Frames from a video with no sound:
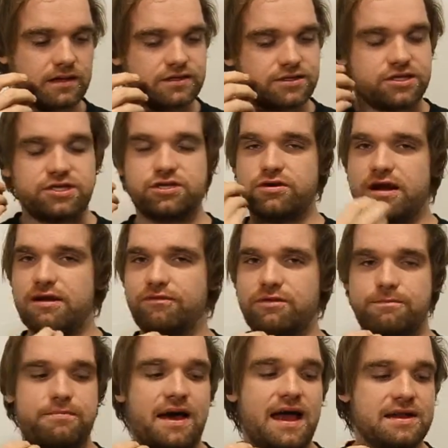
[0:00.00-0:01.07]
So straight off the
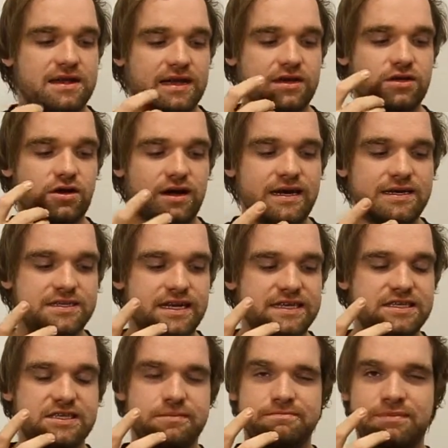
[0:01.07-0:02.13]
bat, you can kind of
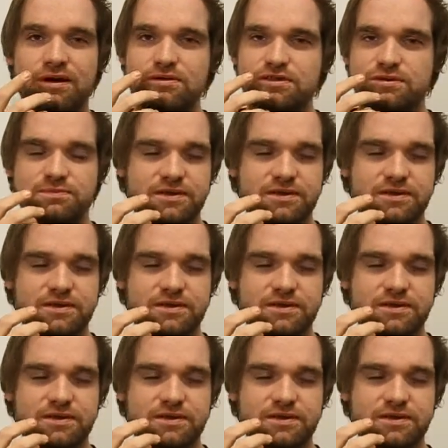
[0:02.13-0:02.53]
taste the malts,